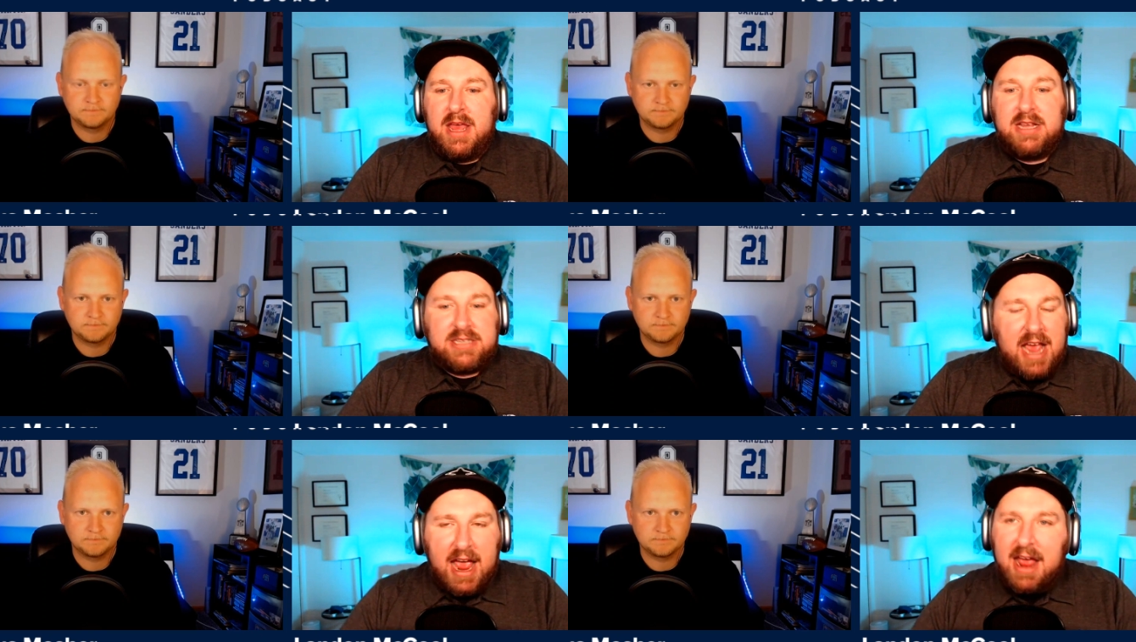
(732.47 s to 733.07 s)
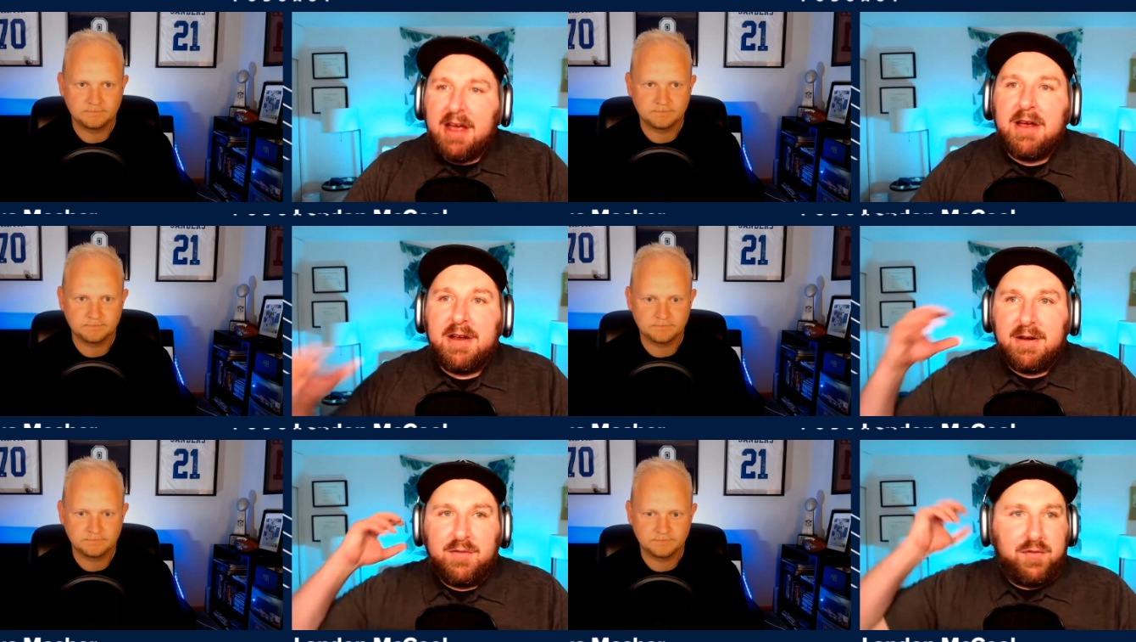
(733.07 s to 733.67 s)
Speaker 1: his
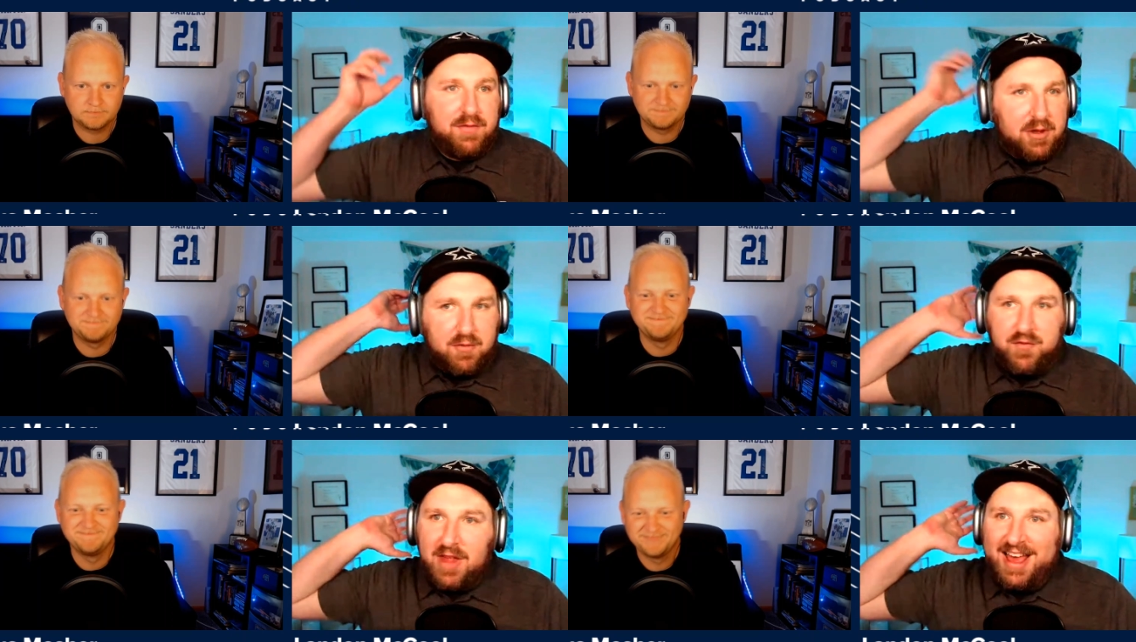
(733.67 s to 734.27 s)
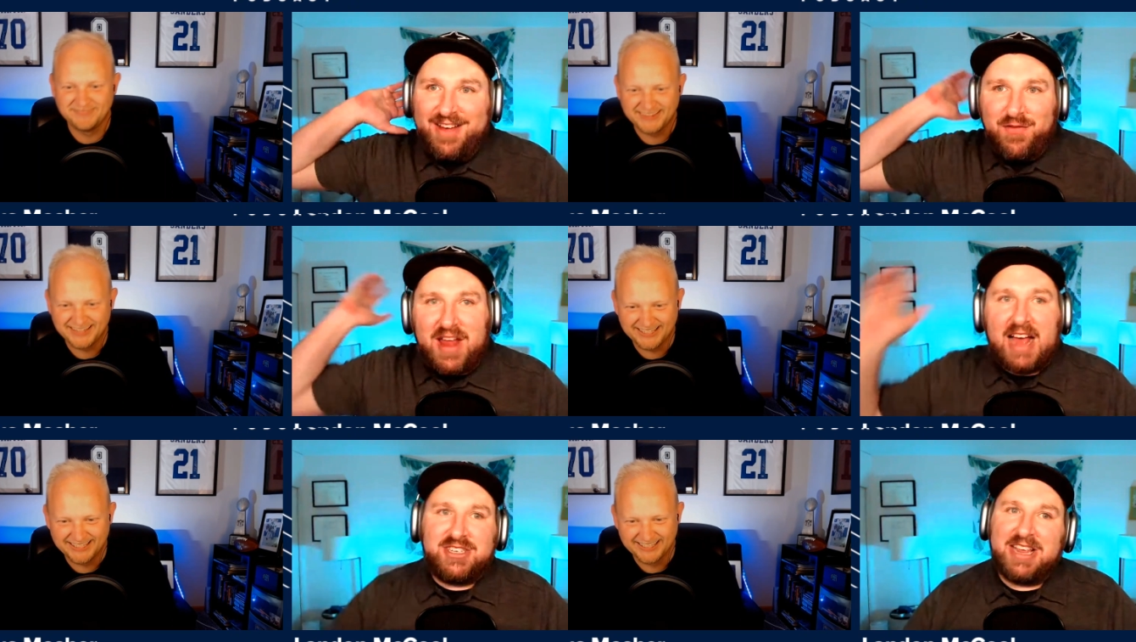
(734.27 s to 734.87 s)
hair, you know,
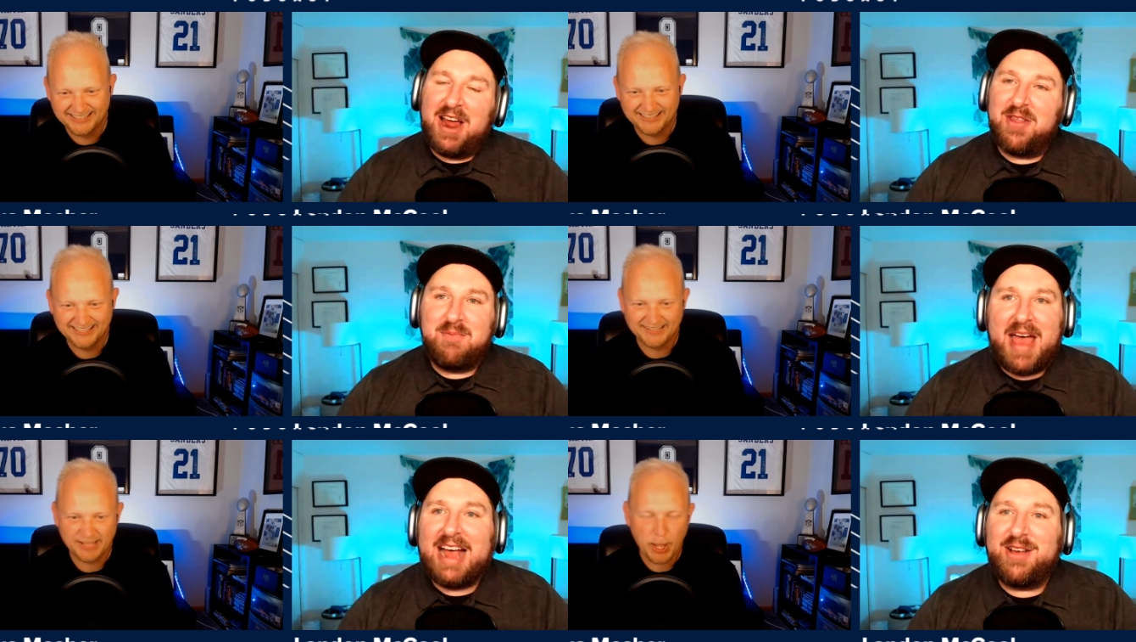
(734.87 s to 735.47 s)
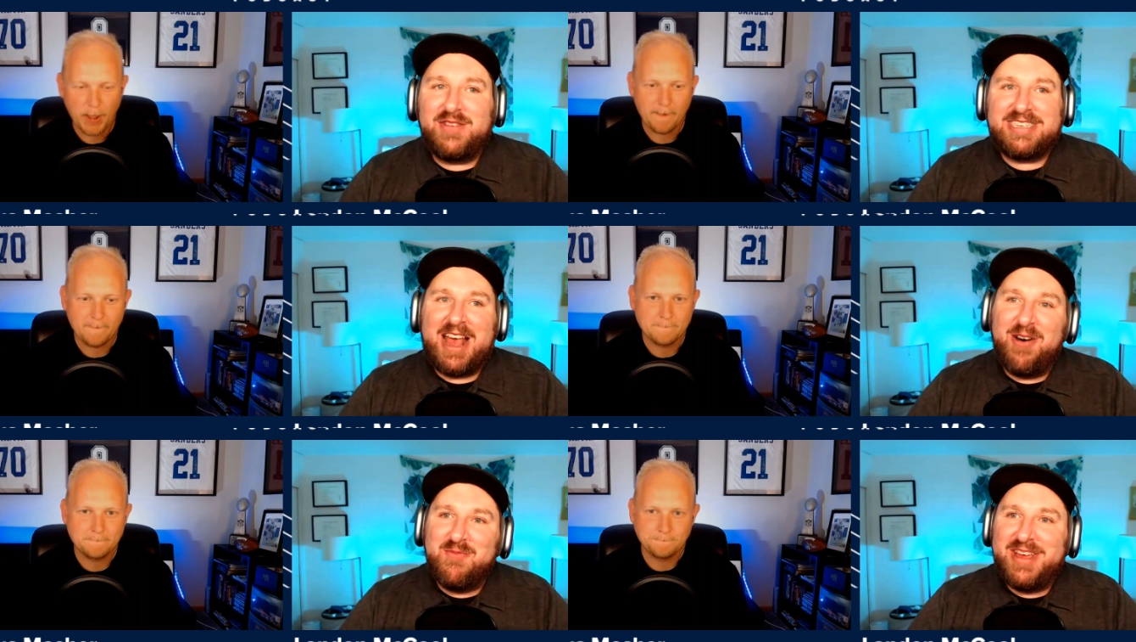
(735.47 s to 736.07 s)
flashing out of the back of his
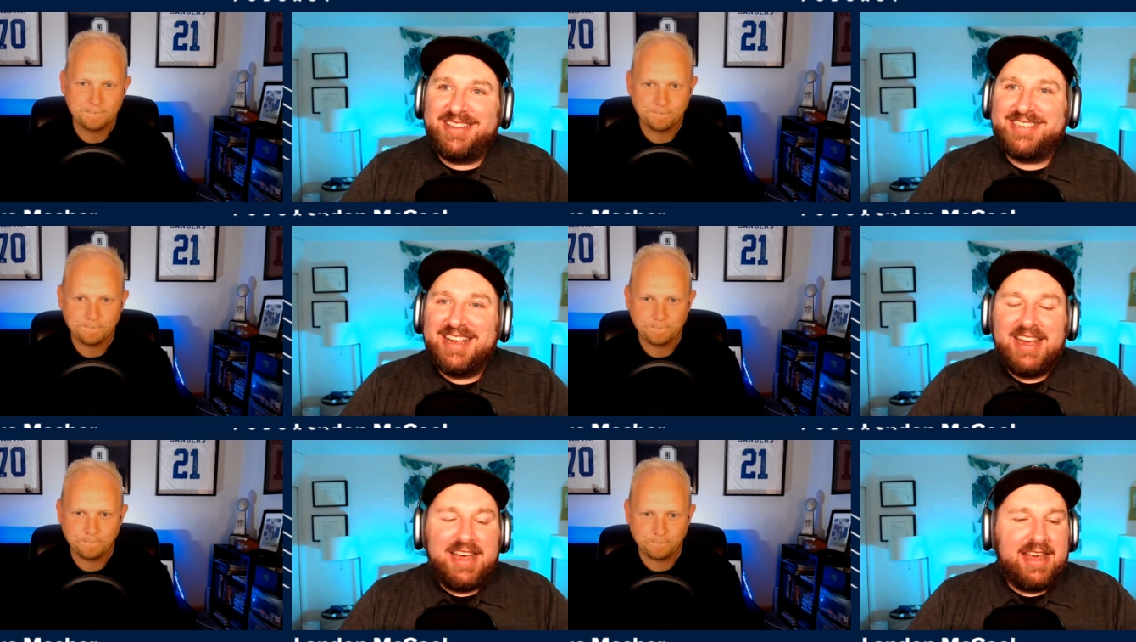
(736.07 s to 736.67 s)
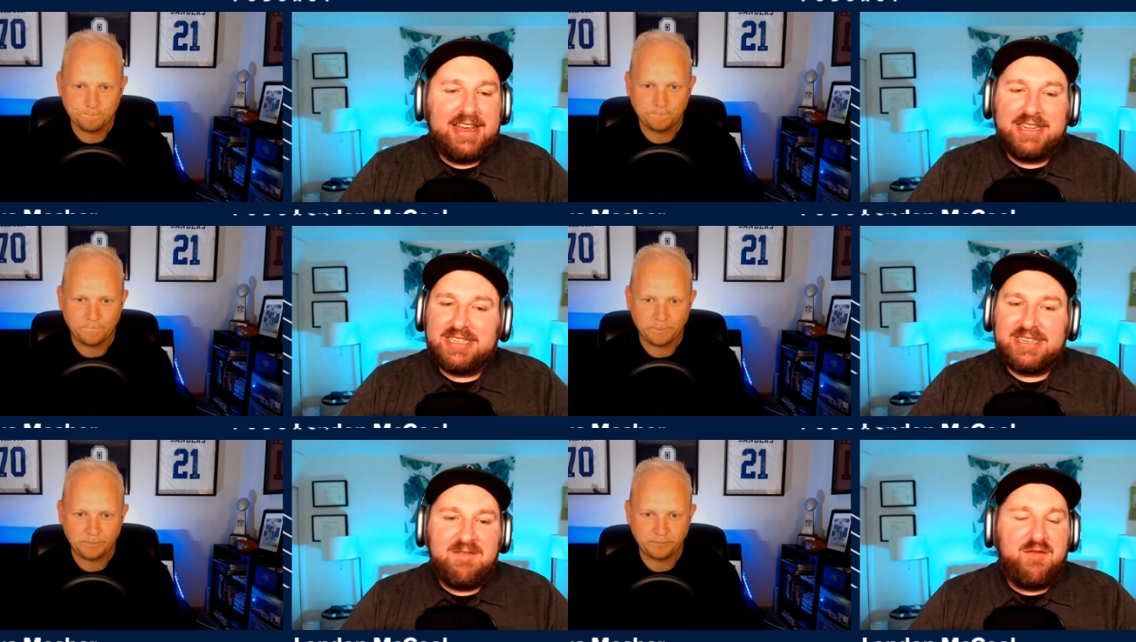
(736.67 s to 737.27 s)
helmet,
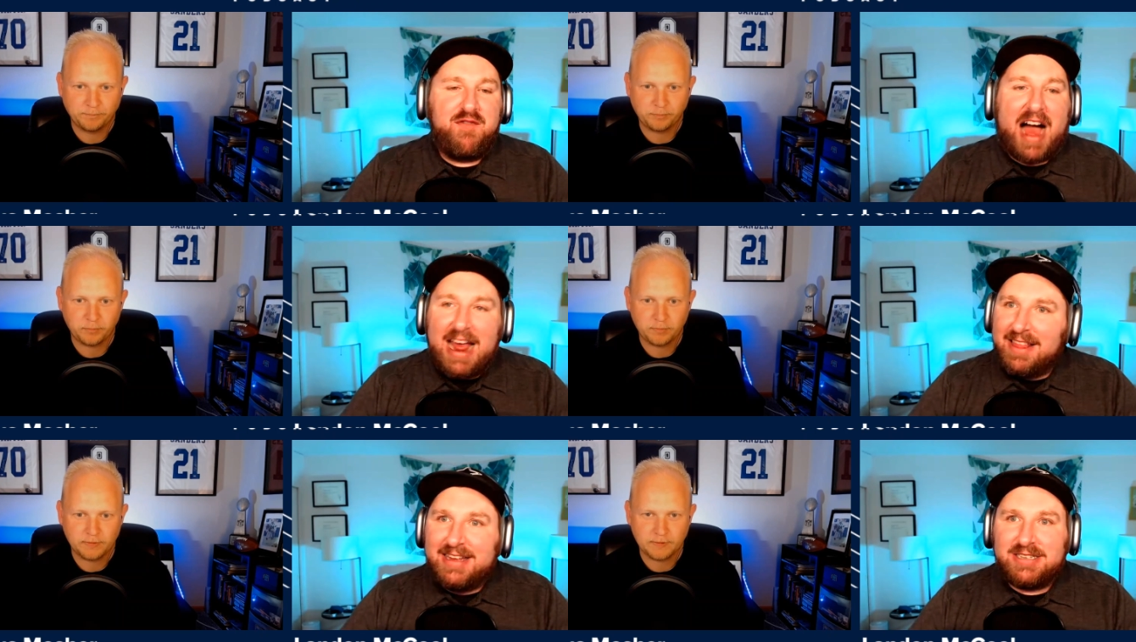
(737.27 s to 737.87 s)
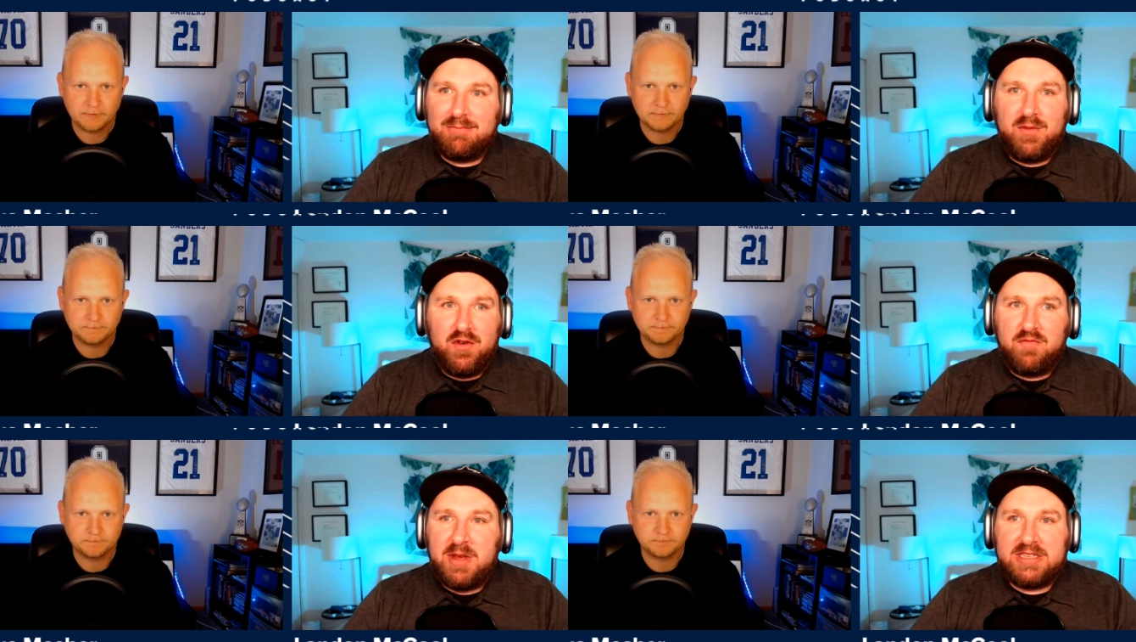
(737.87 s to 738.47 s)
his violent
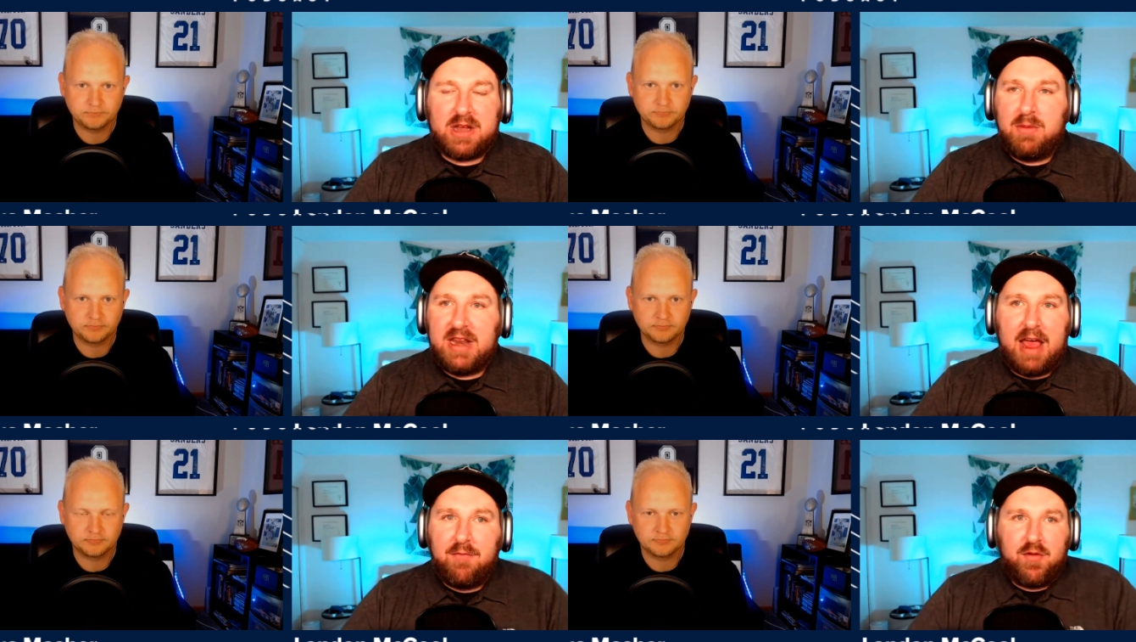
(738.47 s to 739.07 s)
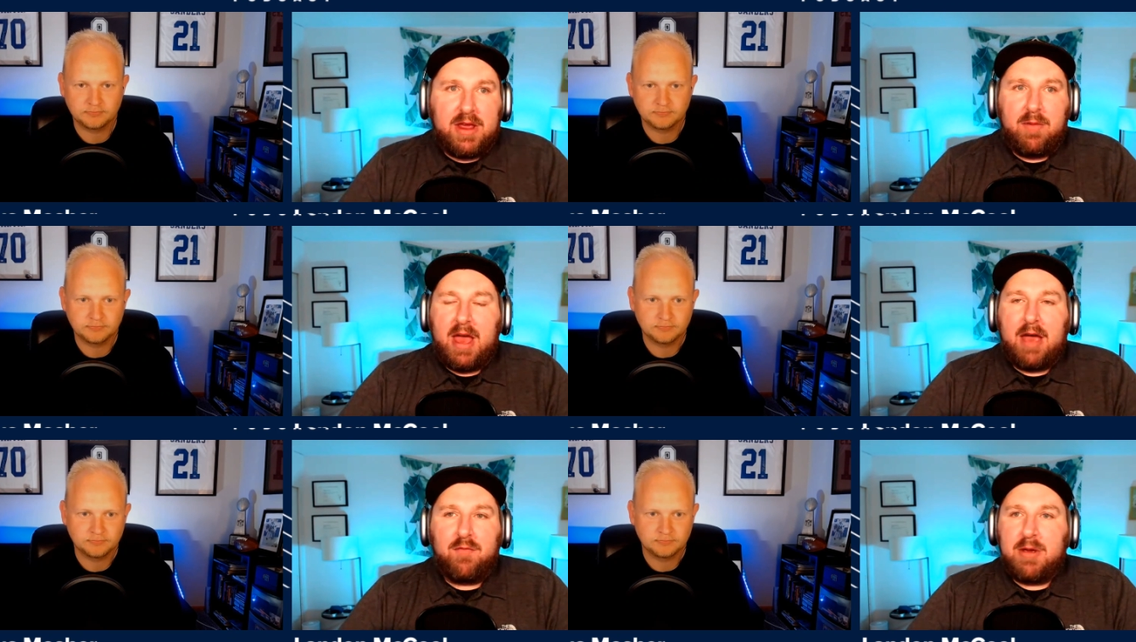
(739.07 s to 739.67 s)
movements. I mean, every